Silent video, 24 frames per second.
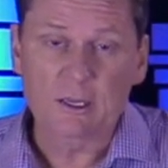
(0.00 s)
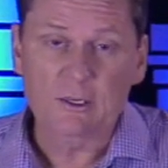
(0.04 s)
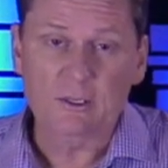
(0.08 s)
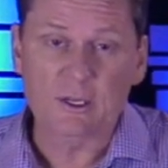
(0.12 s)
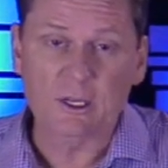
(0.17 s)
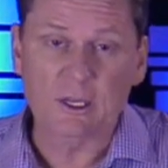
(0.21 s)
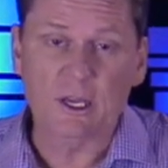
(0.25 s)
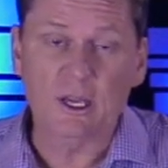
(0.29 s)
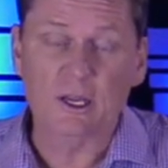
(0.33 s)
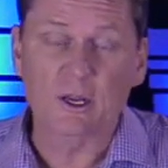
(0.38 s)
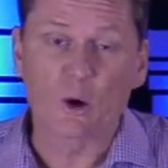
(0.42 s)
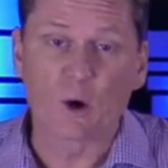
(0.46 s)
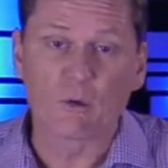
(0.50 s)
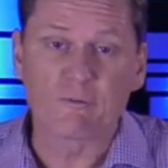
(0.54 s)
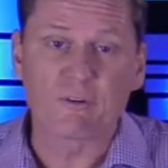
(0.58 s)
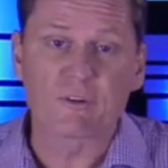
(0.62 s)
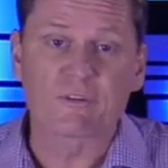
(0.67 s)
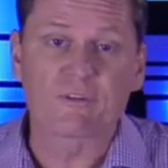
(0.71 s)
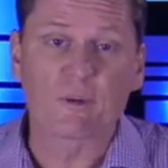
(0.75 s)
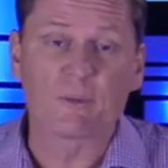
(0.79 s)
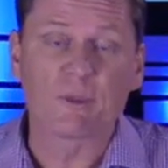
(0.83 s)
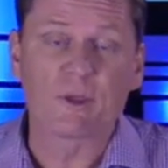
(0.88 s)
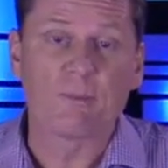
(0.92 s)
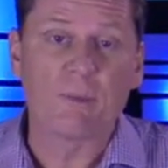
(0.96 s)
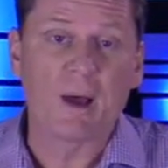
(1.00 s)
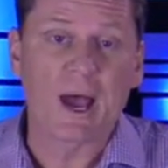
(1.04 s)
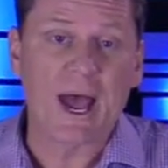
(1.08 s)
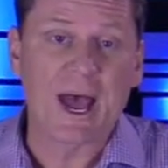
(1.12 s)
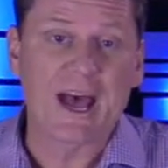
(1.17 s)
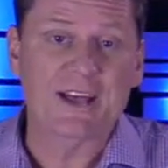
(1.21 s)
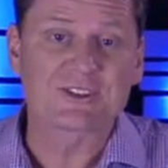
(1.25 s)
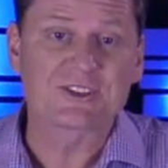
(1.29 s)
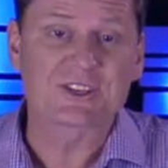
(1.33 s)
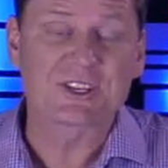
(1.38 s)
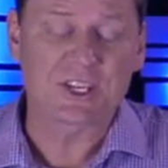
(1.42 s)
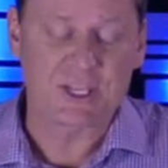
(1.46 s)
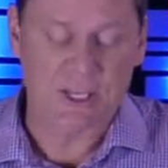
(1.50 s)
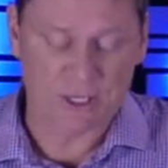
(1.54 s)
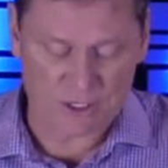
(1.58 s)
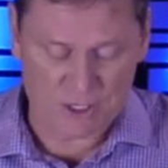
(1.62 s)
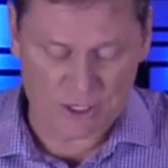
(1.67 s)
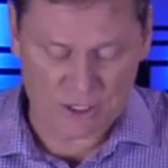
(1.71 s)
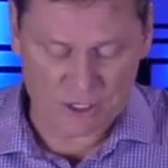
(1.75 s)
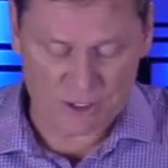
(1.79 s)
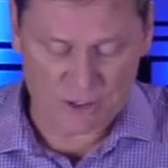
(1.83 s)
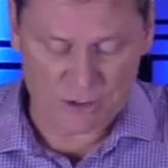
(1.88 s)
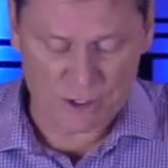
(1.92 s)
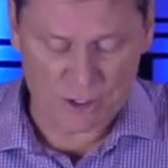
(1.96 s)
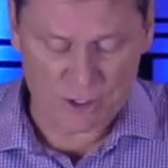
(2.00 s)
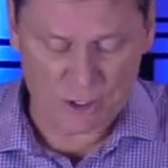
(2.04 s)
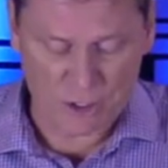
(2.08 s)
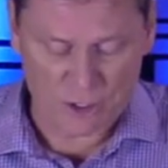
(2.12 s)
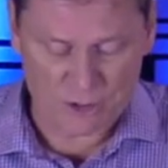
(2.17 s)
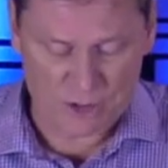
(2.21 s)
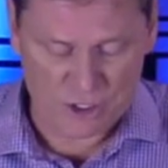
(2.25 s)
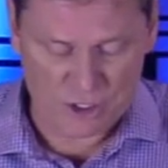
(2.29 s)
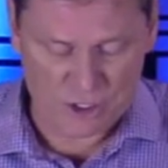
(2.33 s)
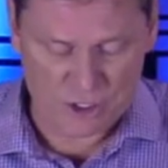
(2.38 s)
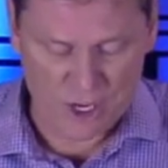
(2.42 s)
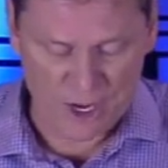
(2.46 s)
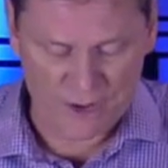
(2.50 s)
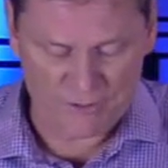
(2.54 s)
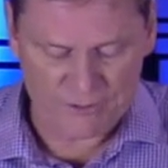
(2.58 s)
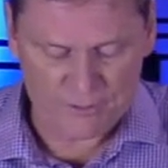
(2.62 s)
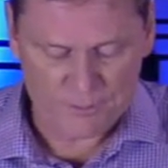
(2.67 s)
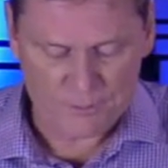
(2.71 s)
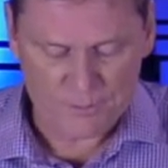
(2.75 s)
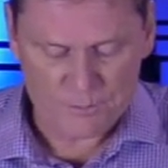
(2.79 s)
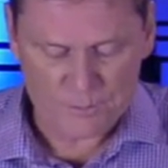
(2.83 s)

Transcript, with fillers: to get over from the past is the good stuff.